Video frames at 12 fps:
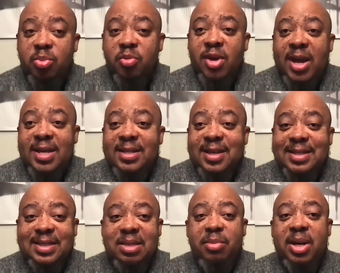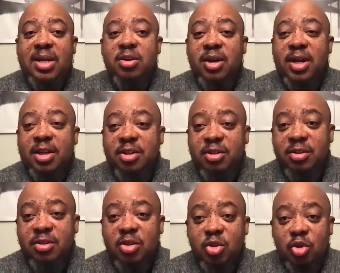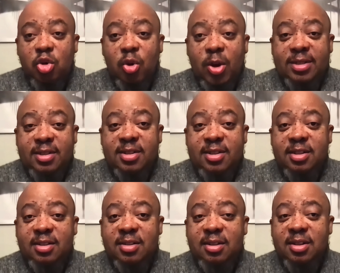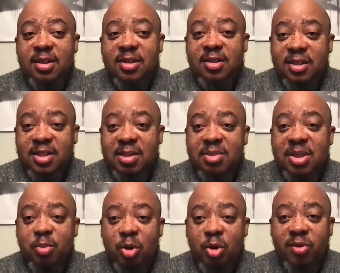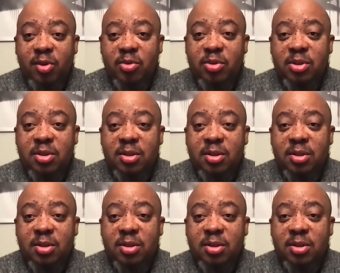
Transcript: provides a seamless connection to your existing systems and workflows.